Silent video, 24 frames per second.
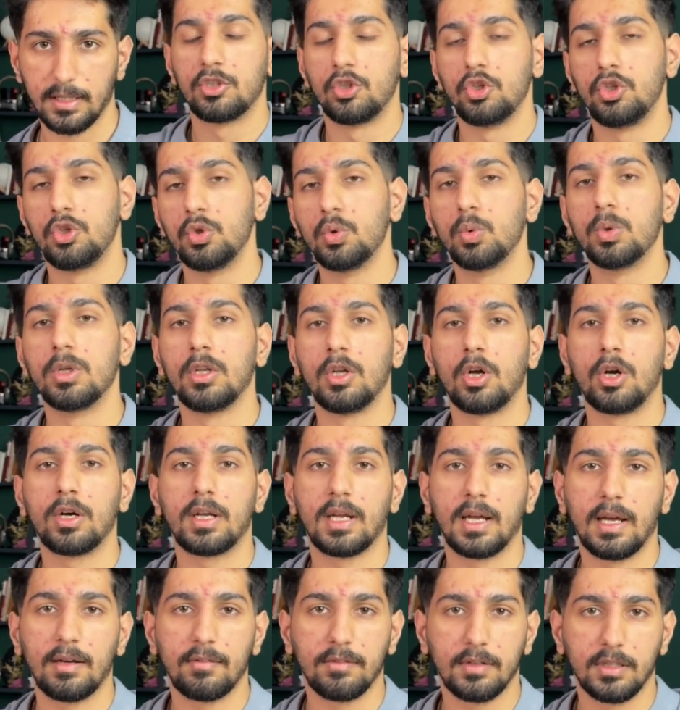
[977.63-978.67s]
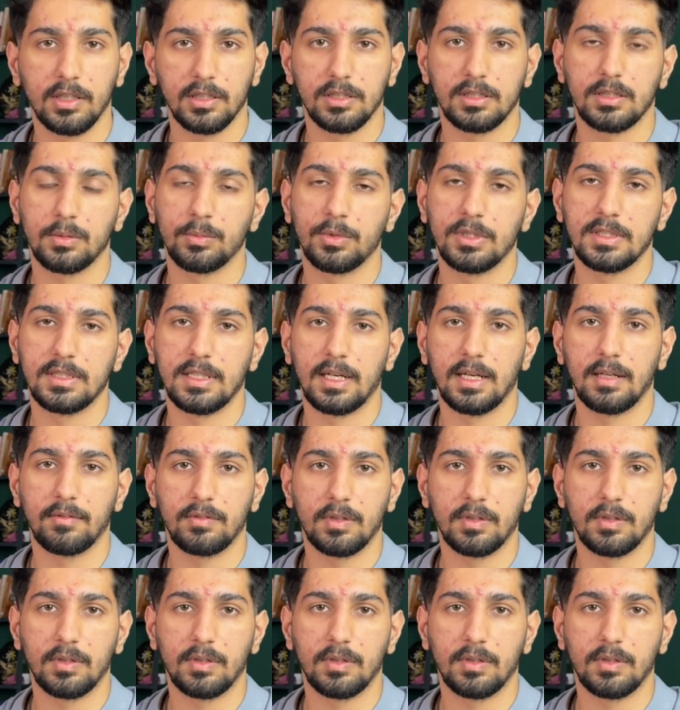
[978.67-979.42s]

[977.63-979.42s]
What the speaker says: You will not have customers that have